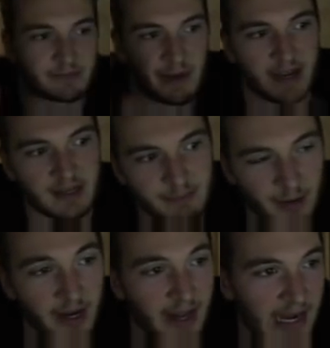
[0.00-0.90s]
his base.
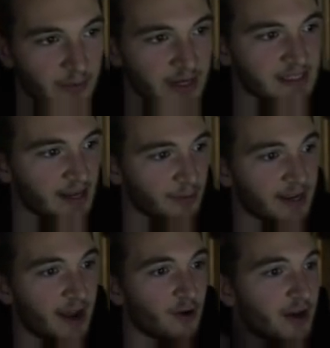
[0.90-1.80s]
But anyways, there we
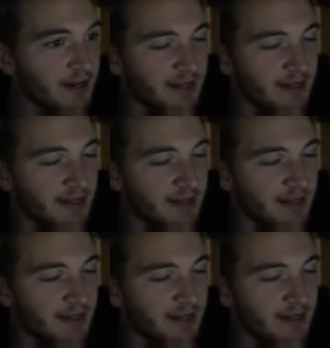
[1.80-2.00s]
go.